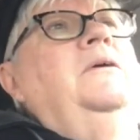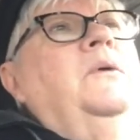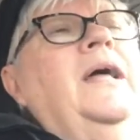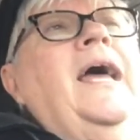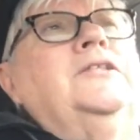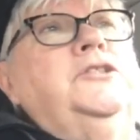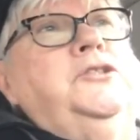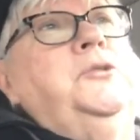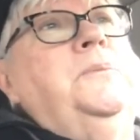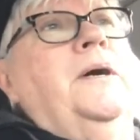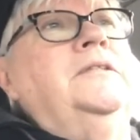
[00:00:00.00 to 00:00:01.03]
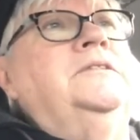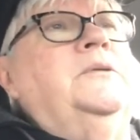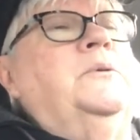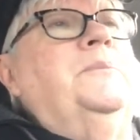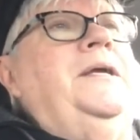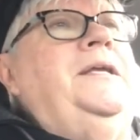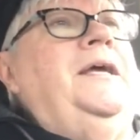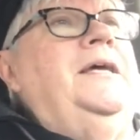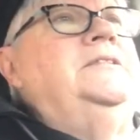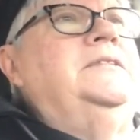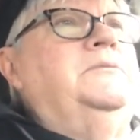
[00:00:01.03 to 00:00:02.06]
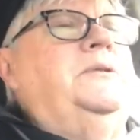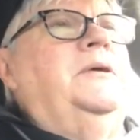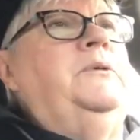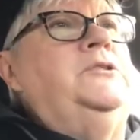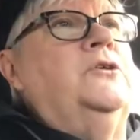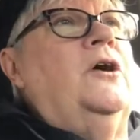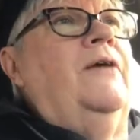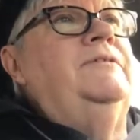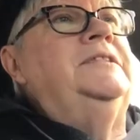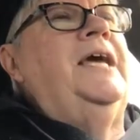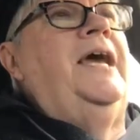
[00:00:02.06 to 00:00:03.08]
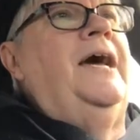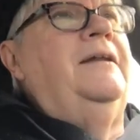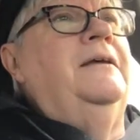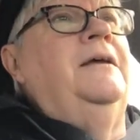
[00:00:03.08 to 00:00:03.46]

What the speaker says: Well, actually, two buttons that were my dad's that we took off his hat.